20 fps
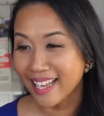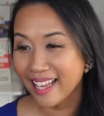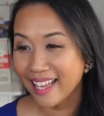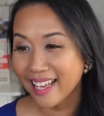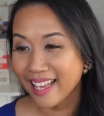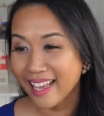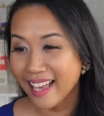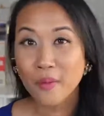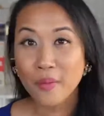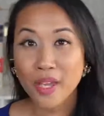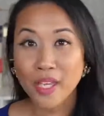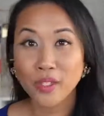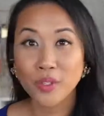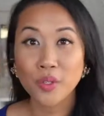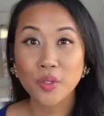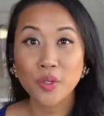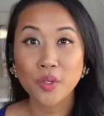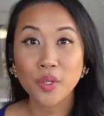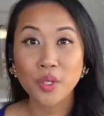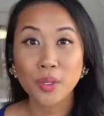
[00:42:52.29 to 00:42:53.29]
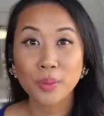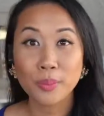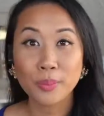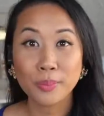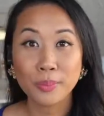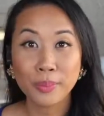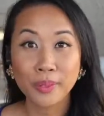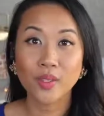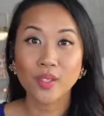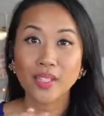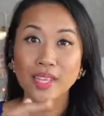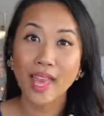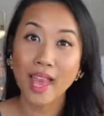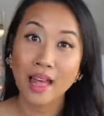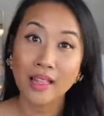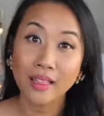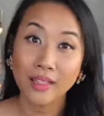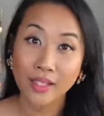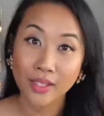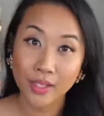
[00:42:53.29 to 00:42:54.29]
And that way you could be on the
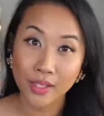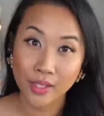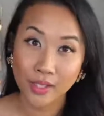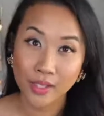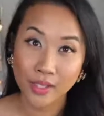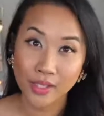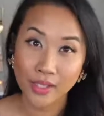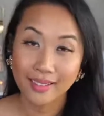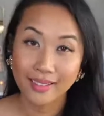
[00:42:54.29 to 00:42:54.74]
calendar